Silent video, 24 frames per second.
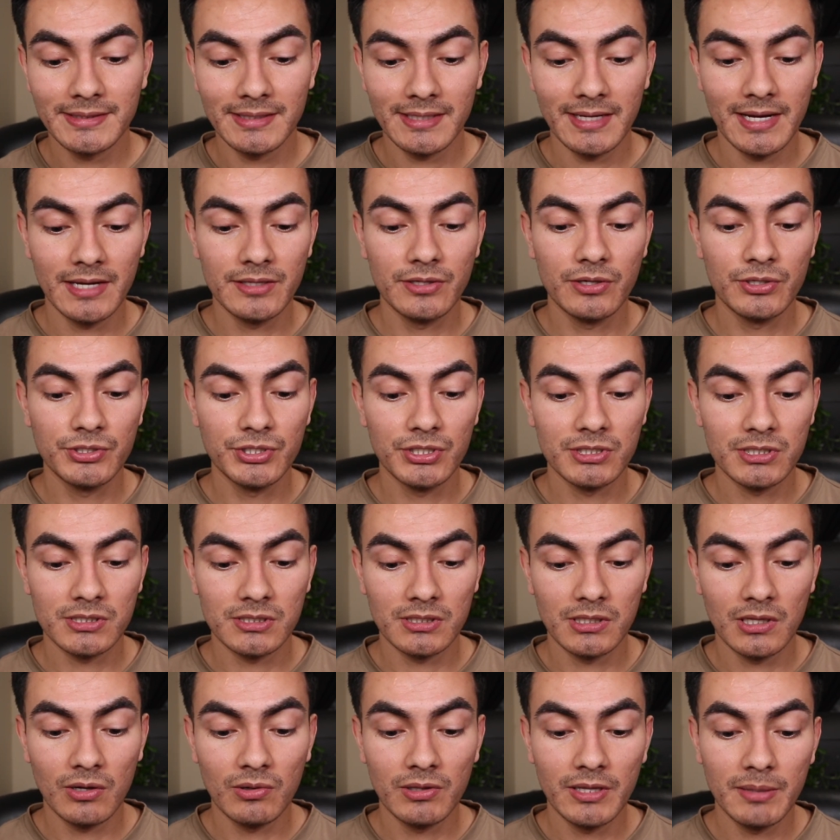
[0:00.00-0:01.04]
and you're just
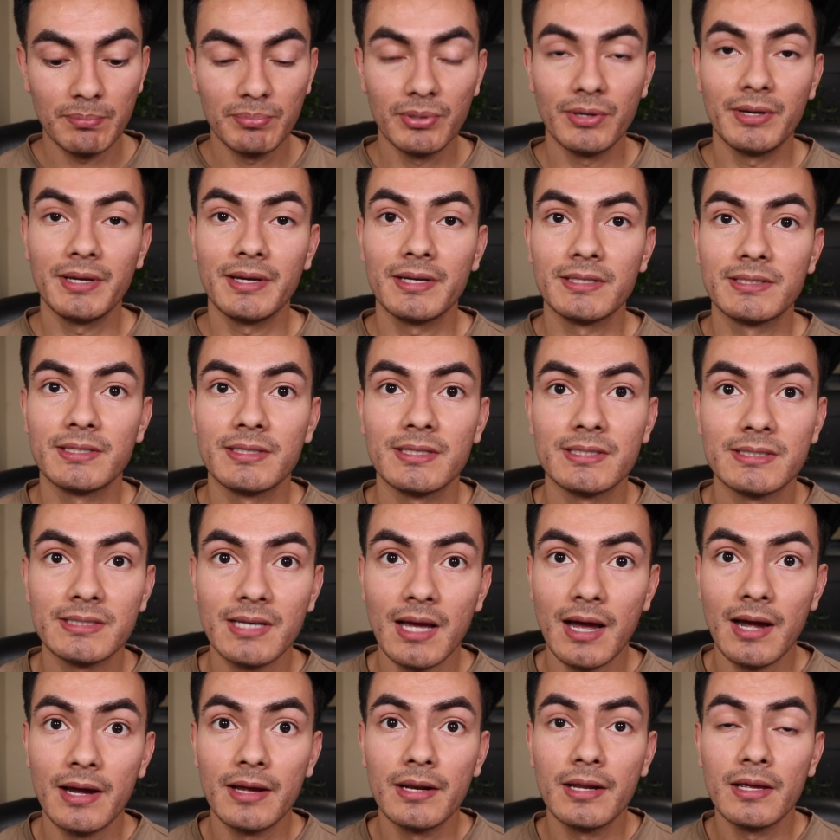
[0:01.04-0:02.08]
slowly putting it to the
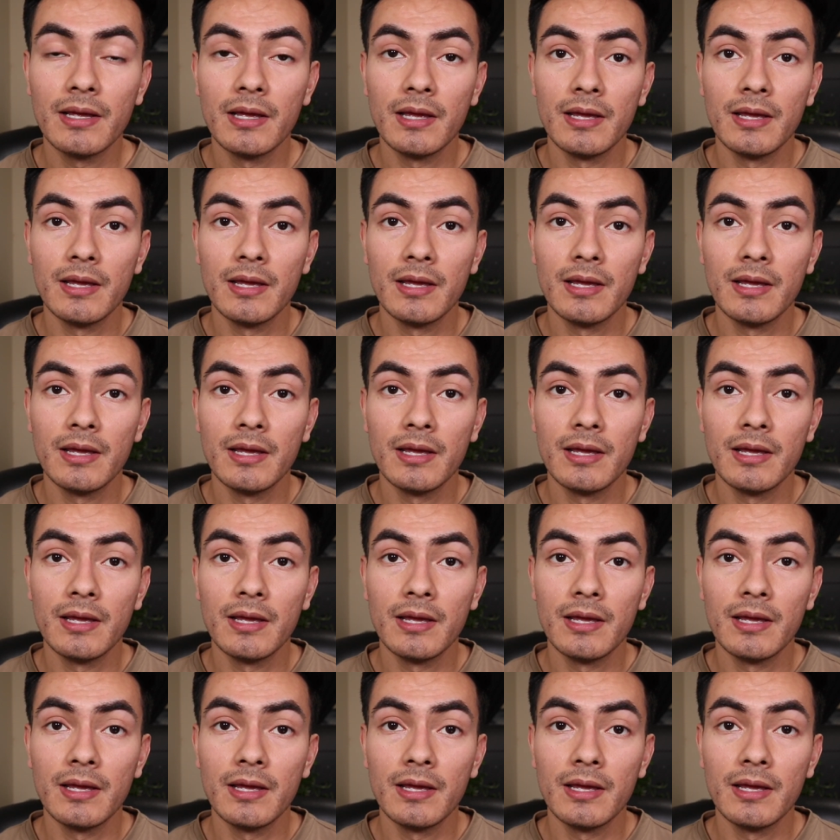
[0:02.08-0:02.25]
side,